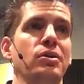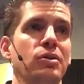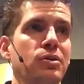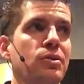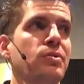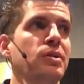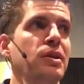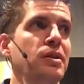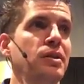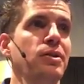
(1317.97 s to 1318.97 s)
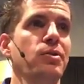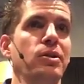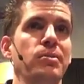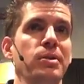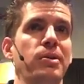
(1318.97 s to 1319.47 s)
you're going to, they're going to
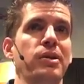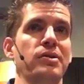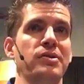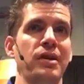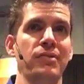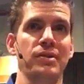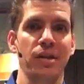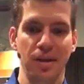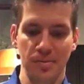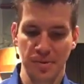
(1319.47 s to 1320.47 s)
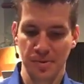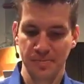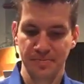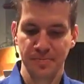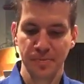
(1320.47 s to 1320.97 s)
be punished seven times
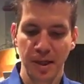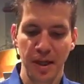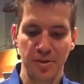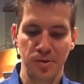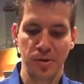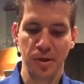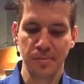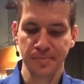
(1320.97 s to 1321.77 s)
as strong.